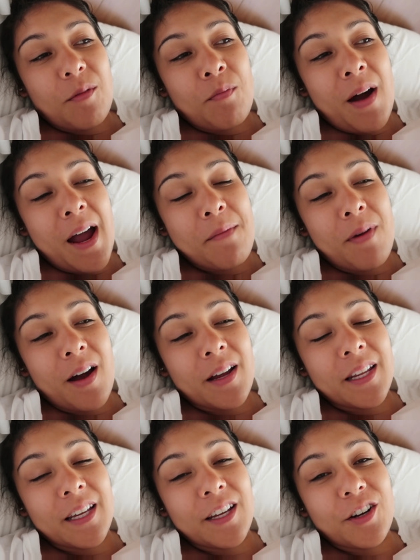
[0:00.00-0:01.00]
my
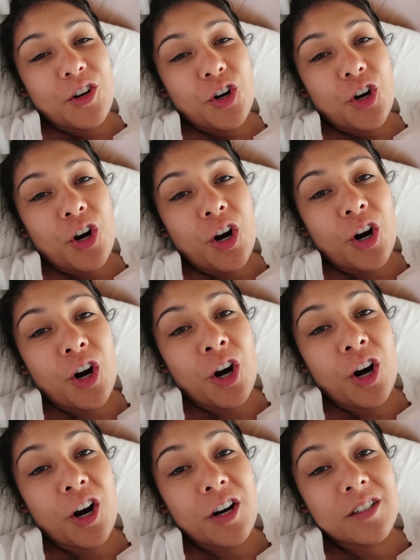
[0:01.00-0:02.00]
body
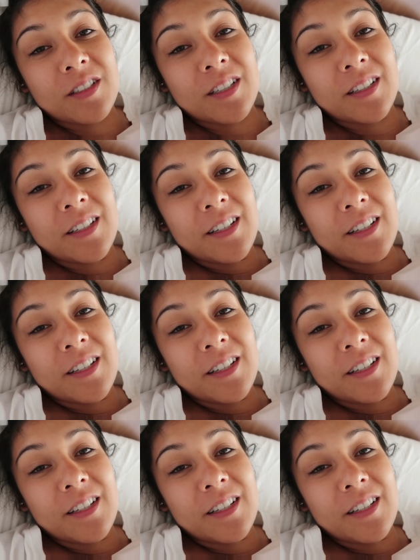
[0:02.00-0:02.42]
hurt,